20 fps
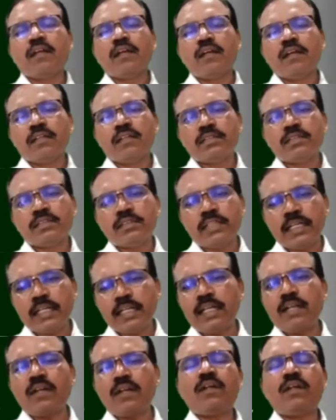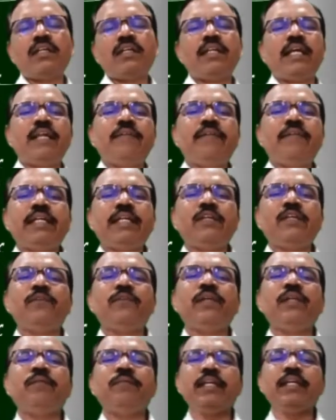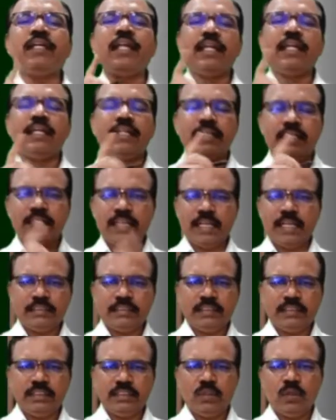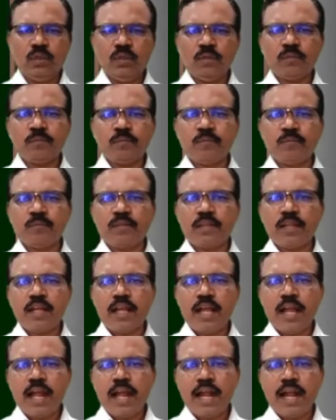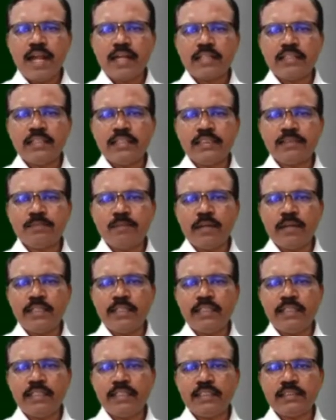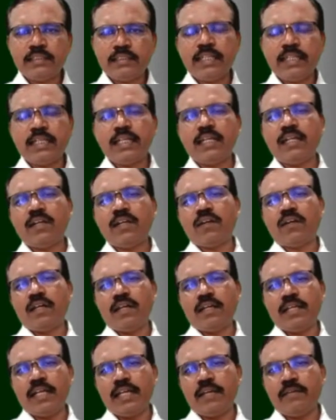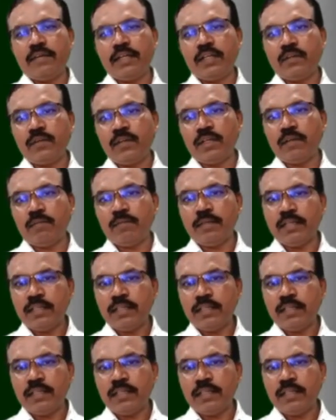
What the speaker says: second order derivative will be greater than 0. At this point, second order derivative will be